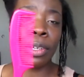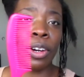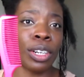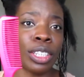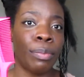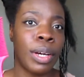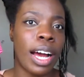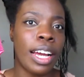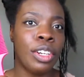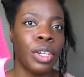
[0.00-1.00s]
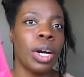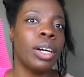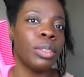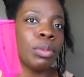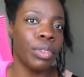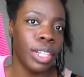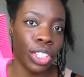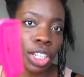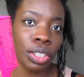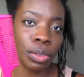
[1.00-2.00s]
be honest, but I know how to be really
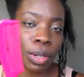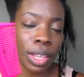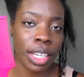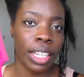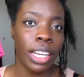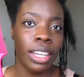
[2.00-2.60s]
gentle with it,